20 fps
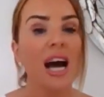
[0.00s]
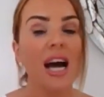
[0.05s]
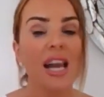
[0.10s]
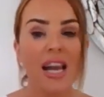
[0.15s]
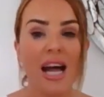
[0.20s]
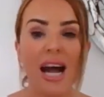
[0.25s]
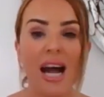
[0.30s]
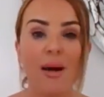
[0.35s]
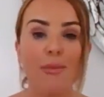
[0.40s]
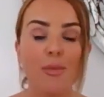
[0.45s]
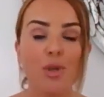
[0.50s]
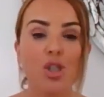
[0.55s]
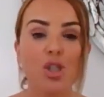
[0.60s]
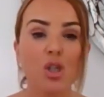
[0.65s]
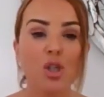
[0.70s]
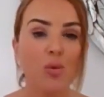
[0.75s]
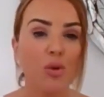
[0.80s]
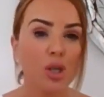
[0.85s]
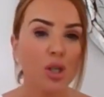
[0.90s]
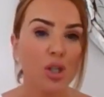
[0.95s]
and how
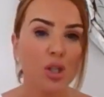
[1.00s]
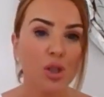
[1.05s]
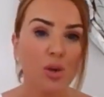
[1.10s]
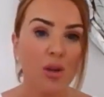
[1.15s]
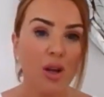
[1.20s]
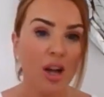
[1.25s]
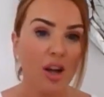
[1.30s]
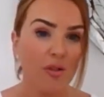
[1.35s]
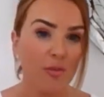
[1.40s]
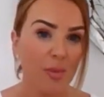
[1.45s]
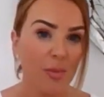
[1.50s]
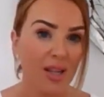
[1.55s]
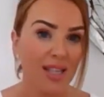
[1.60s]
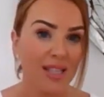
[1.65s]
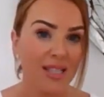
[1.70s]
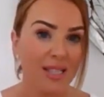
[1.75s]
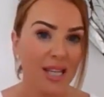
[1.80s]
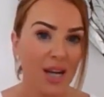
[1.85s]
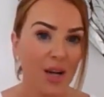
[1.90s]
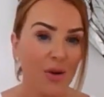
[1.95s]
much you want to do life by
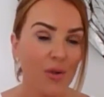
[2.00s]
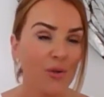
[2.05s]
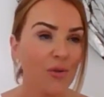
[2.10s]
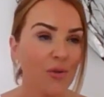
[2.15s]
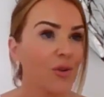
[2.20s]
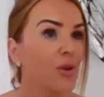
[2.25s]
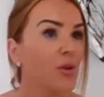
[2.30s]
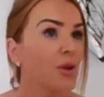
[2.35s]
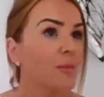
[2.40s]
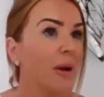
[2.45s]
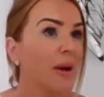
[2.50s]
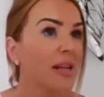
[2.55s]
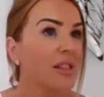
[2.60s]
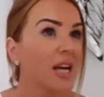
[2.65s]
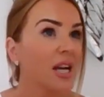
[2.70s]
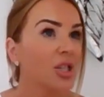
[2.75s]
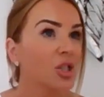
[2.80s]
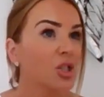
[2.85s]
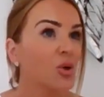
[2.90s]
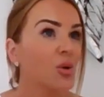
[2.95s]
yourself. You can
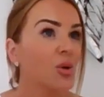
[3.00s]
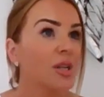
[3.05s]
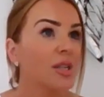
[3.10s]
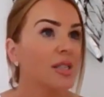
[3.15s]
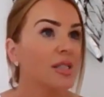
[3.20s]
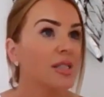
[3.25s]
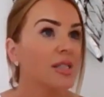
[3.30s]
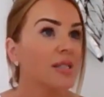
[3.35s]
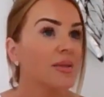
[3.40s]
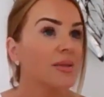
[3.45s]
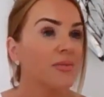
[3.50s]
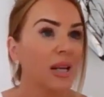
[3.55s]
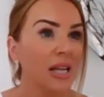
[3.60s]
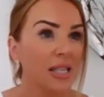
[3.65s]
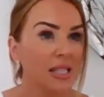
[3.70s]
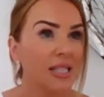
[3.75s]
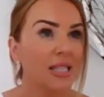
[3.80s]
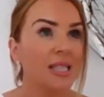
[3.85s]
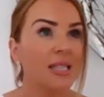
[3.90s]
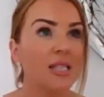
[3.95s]
make that choice.
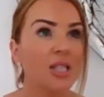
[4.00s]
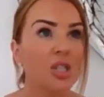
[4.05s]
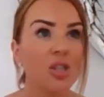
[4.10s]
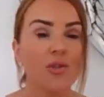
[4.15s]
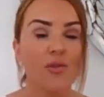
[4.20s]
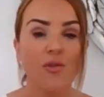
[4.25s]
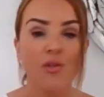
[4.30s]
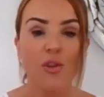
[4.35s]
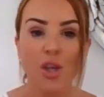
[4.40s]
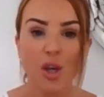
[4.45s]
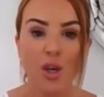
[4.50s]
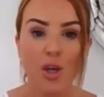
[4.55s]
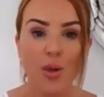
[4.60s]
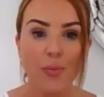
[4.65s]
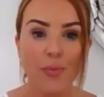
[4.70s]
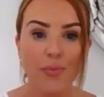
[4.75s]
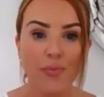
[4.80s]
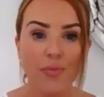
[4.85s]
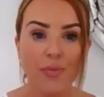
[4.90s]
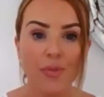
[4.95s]
That's a decision for
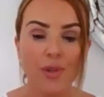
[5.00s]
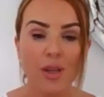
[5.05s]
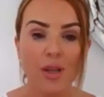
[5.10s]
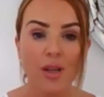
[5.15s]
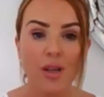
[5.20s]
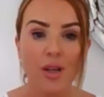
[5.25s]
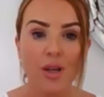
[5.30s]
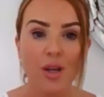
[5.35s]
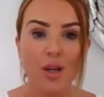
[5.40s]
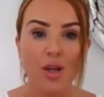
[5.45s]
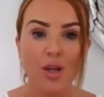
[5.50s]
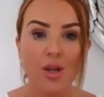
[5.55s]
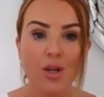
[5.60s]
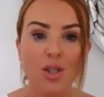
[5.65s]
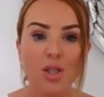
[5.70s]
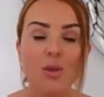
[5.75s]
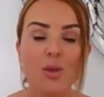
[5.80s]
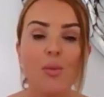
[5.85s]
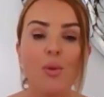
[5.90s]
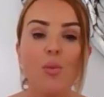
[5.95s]
you.
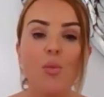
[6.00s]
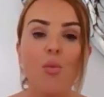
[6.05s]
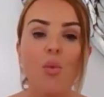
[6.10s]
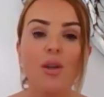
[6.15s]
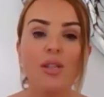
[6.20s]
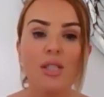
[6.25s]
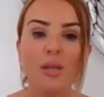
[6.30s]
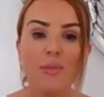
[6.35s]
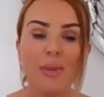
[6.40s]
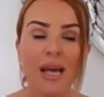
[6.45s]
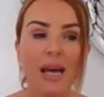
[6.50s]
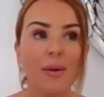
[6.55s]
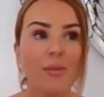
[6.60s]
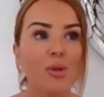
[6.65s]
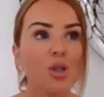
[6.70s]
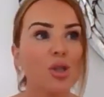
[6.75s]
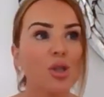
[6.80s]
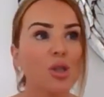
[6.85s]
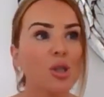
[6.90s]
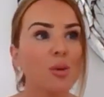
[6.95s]
So we want to be
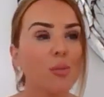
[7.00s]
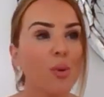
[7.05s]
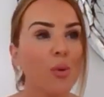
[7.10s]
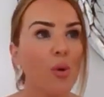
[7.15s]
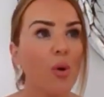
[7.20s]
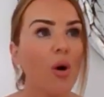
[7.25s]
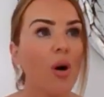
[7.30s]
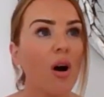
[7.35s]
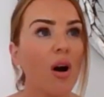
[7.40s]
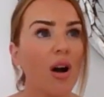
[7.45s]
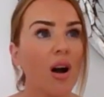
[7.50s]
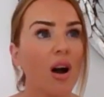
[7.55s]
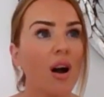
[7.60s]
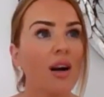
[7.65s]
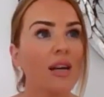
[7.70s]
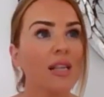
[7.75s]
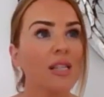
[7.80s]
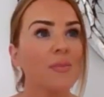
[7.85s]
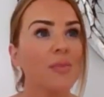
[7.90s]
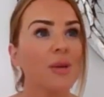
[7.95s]
able to support our
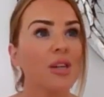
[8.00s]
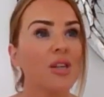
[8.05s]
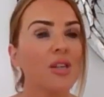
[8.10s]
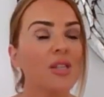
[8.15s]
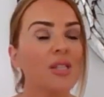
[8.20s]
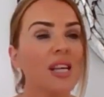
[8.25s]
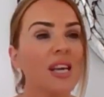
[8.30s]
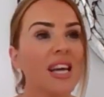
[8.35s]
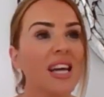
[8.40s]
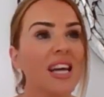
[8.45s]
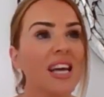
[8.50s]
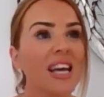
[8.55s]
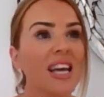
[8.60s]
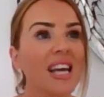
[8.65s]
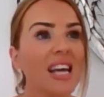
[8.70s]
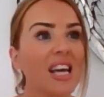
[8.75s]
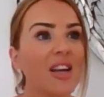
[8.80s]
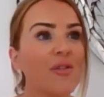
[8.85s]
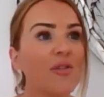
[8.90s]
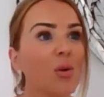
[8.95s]
guides, because
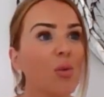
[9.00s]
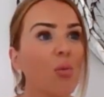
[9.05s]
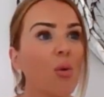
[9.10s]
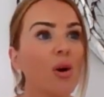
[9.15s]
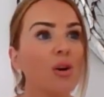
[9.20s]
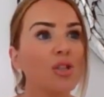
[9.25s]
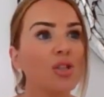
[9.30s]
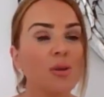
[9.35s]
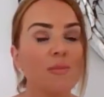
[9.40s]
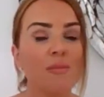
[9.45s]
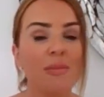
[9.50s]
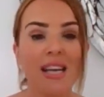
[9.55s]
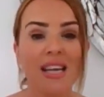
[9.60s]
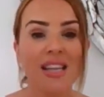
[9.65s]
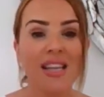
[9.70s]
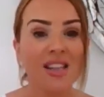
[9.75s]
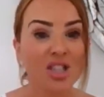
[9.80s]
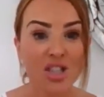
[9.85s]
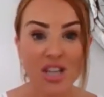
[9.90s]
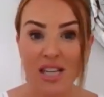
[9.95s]
if you're watching
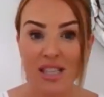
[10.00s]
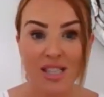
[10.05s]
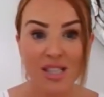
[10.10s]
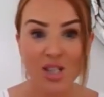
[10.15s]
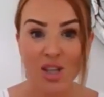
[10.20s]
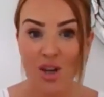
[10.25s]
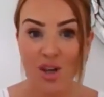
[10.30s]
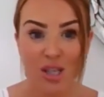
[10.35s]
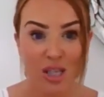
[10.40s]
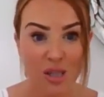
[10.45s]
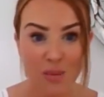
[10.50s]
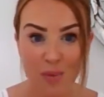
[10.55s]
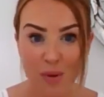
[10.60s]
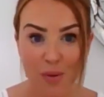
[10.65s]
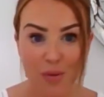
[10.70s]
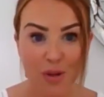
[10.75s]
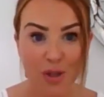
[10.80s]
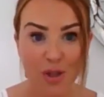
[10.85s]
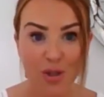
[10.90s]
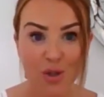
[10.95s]
me, the chances are you're
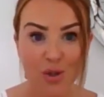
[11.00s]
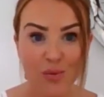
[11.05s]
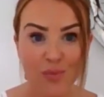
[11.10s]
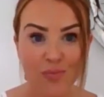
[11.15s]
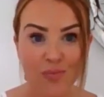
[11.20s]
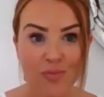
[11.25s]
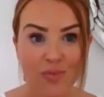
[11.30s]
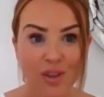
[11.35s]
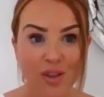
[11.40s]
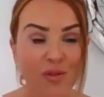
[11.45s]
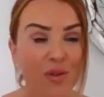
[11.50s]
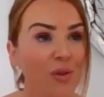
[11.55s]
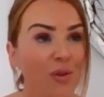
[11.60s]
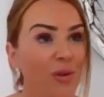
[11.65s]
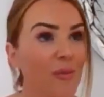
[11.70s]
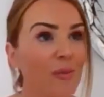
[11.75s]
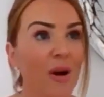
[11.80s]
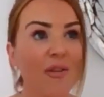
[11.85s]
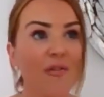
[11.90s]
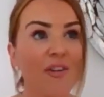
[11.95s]
spiritual. If
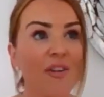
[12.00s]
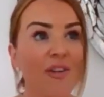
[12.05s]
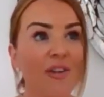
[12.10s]
you're in my